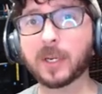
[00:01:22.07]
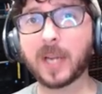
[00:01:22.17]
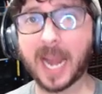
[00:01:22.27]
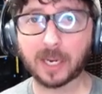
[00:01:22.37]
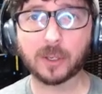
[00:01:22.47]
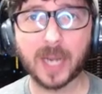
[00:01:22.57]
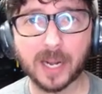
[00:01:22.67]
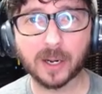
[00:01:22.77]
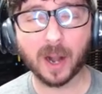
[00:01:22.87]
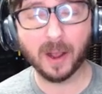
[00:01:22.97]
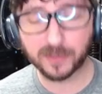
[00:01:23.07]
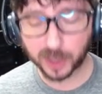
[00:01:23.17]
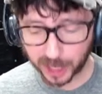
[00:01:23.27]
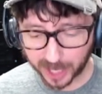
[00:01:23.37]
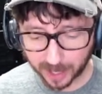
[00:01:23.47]
and creator of
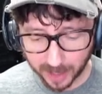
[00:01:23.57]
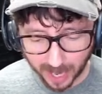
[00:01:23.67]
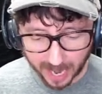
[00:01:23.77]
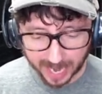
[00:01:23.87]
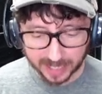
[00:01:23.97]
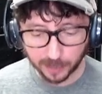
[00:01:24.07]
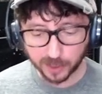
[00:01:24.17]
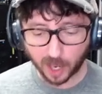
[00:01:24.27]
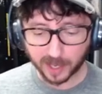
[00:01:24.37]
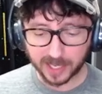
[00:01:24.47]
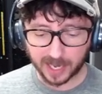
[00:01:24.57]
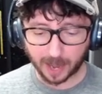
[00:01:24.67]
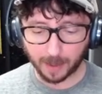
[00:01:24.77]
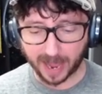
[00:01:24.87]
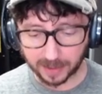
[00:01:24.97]
Chia. And he was talking
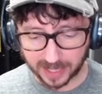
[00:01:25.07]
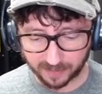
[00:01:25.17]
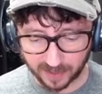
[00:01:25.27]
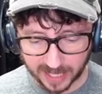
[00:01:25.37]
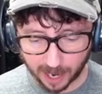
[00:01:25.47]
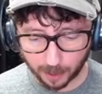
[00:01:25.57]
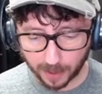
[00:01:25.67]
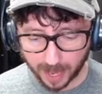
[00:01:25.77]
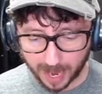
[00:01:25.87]
about the video